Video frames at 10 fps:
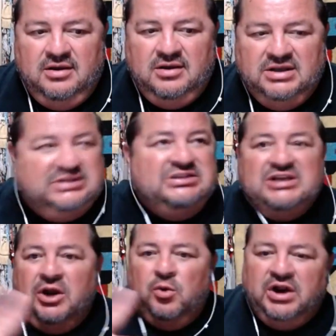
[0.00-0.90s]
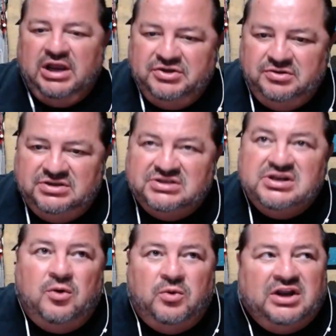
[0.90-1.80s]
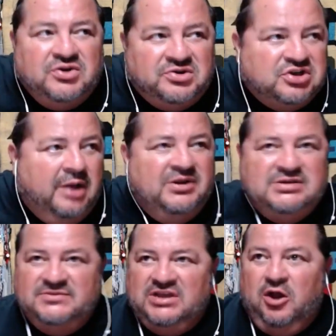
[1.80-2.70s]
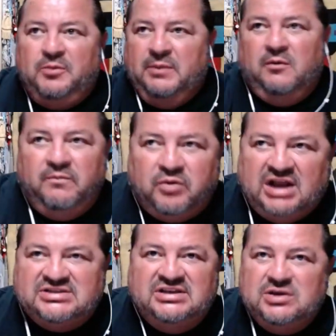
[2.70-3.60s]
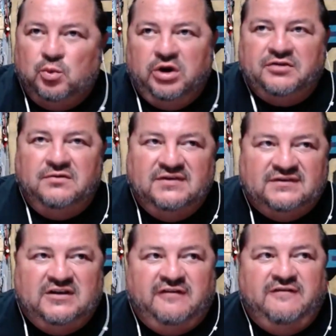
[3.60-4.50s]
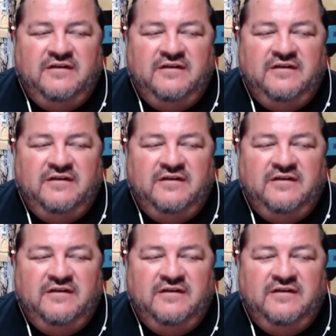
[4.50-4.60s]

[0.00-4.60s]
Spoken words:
And this is the kind of work I do. This is the kind of work I do in shamanism, to help people process and work through this stuff.